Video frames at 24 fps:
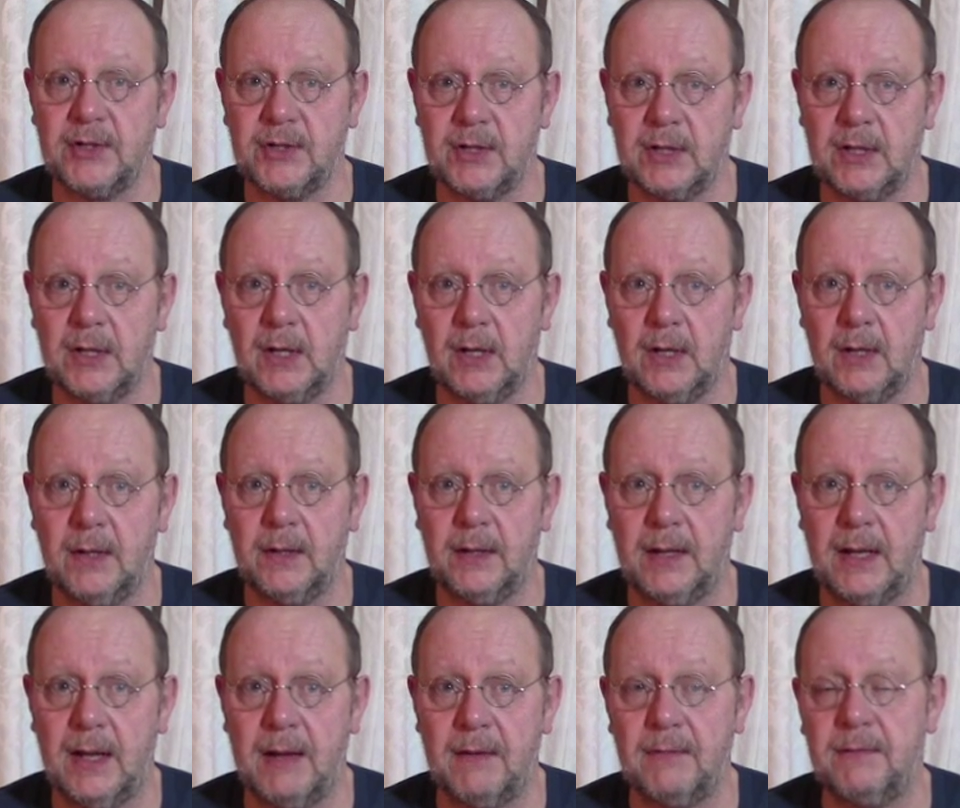card
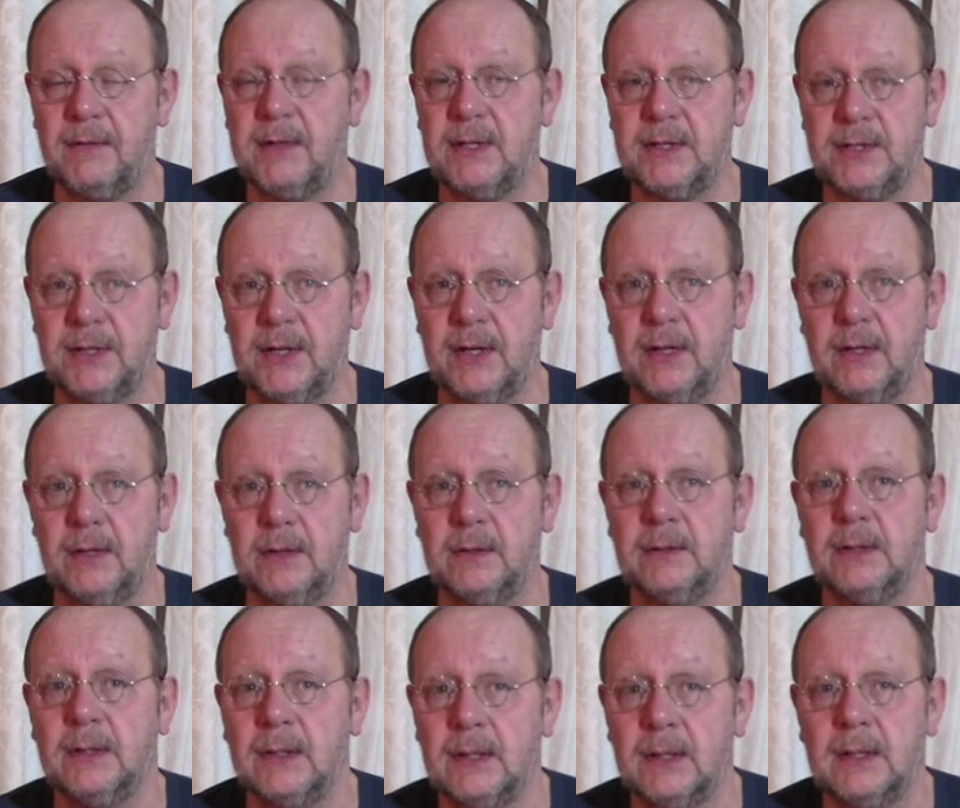every turn.
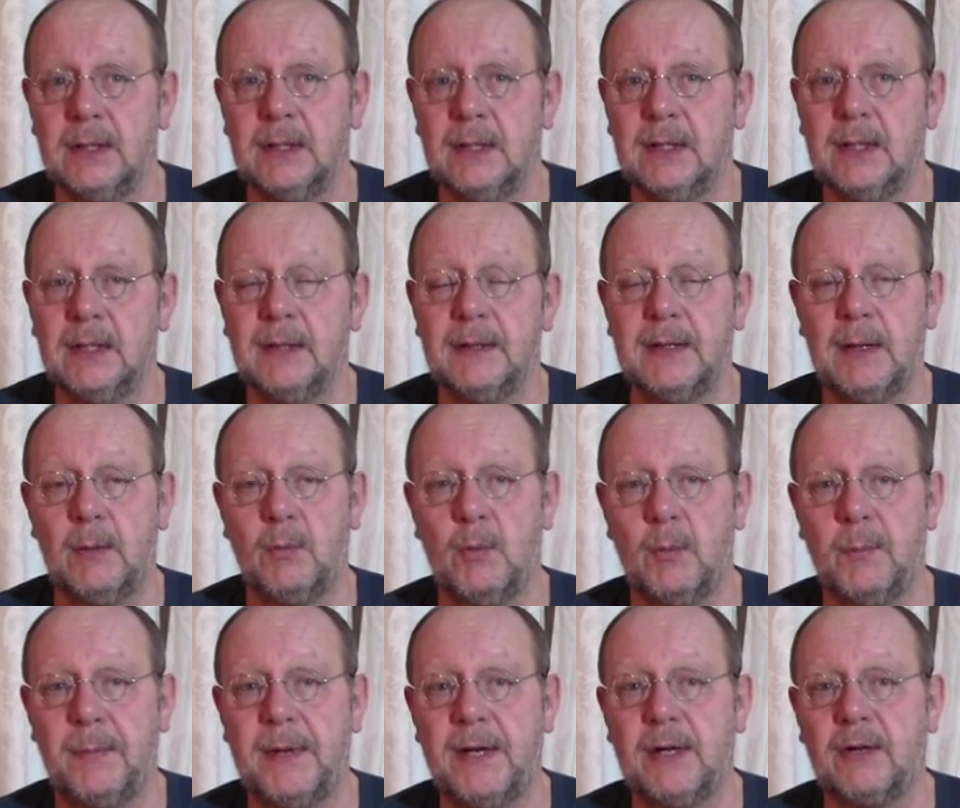That
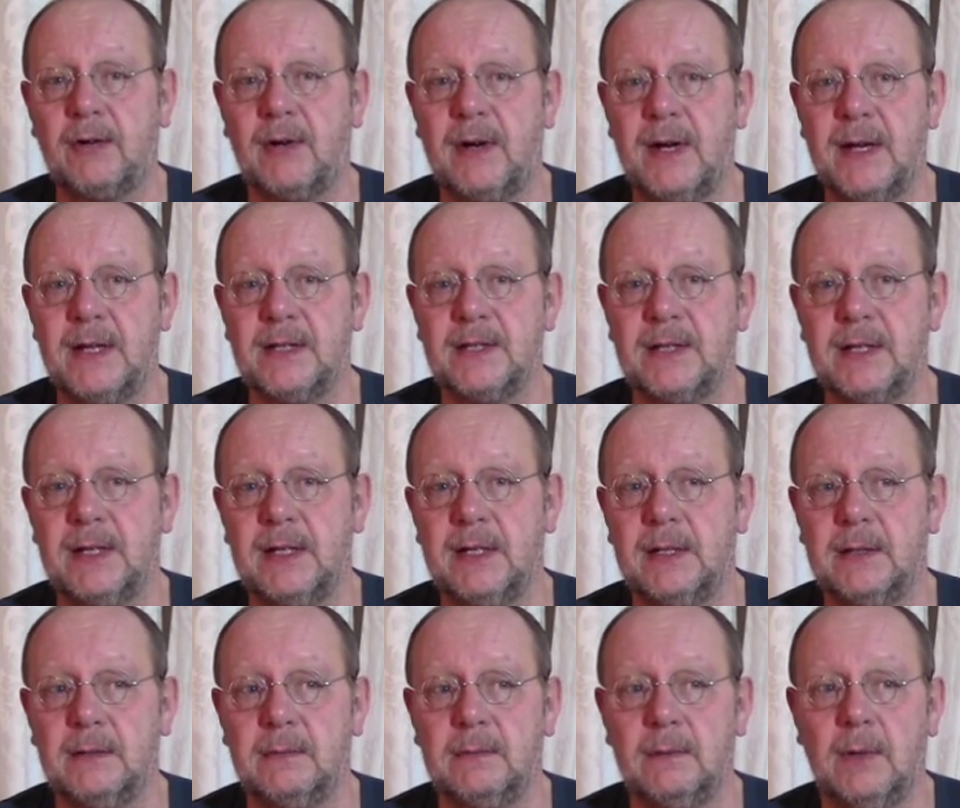would be crazy,
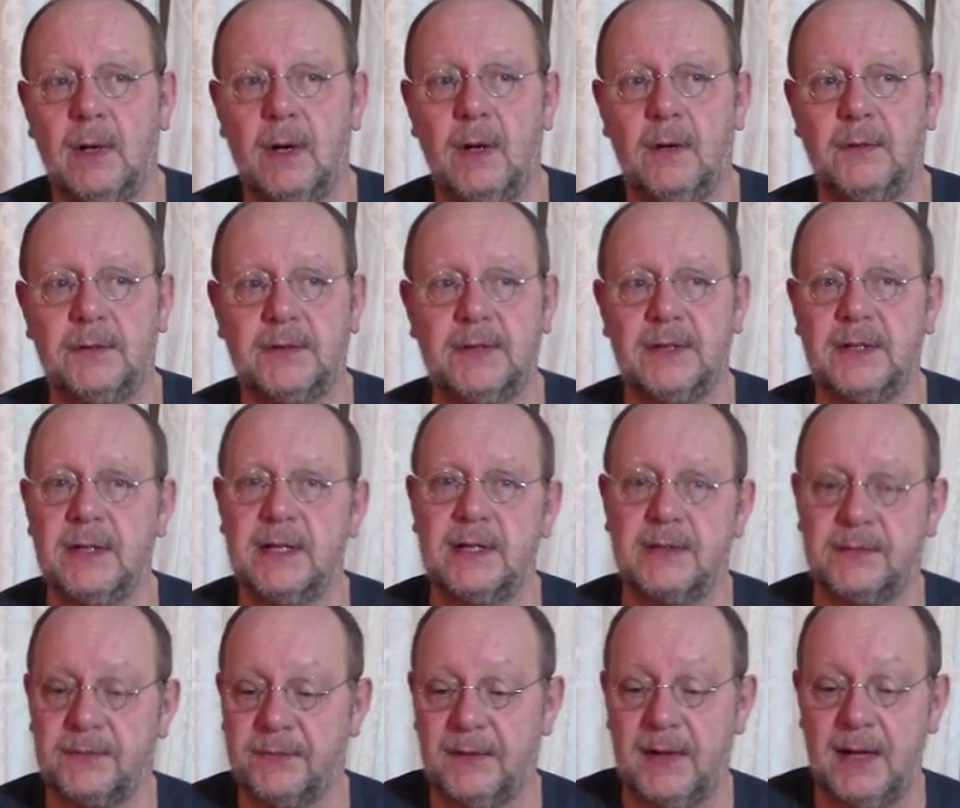and often
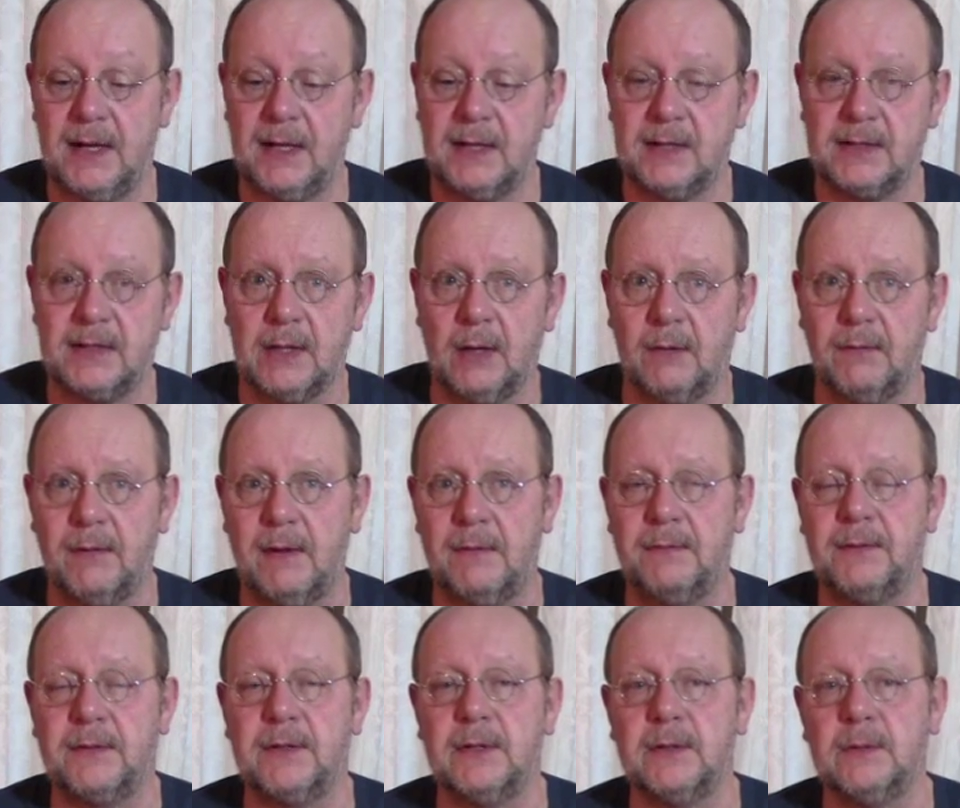it's fairly
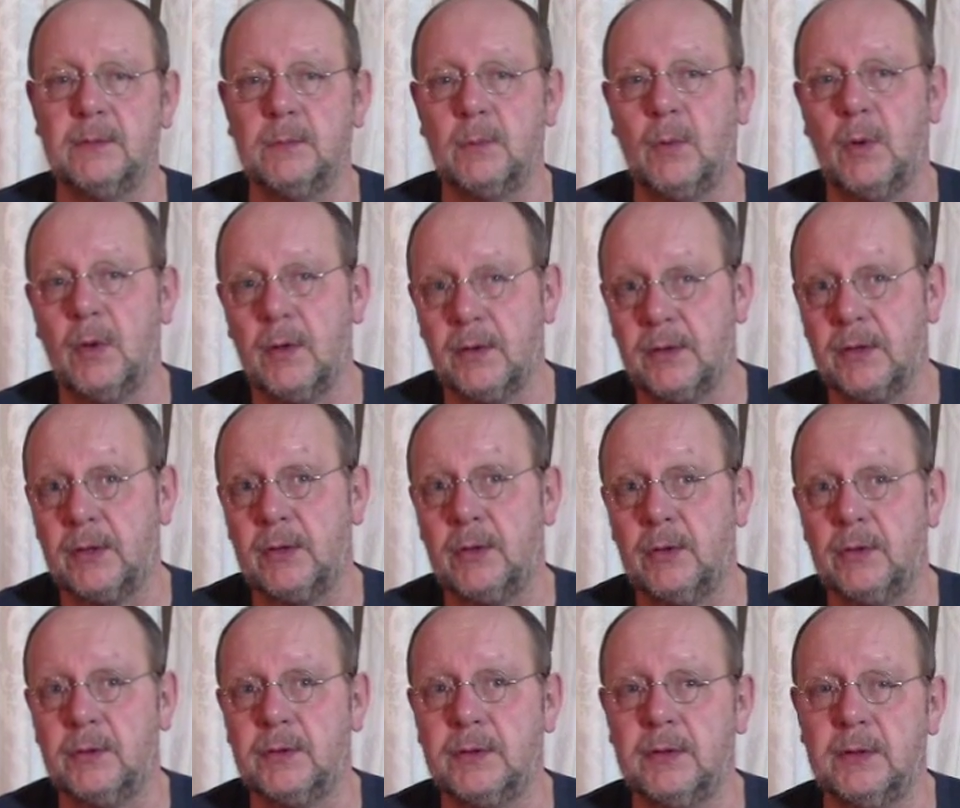self-evident what are the
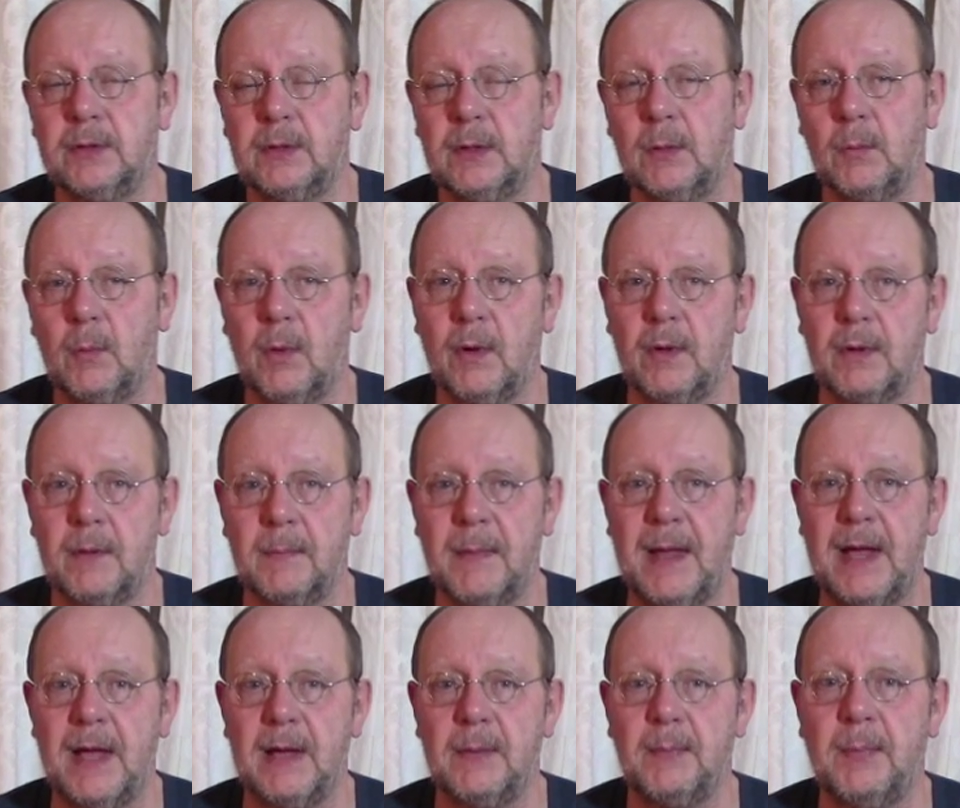good and what are the
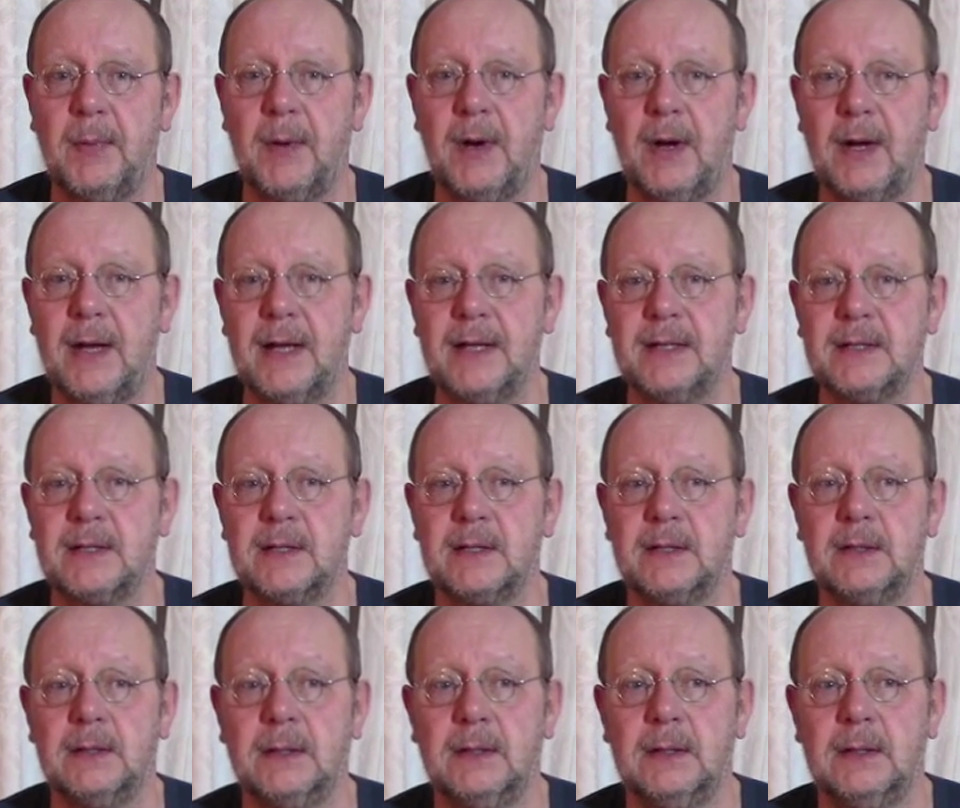bad buys.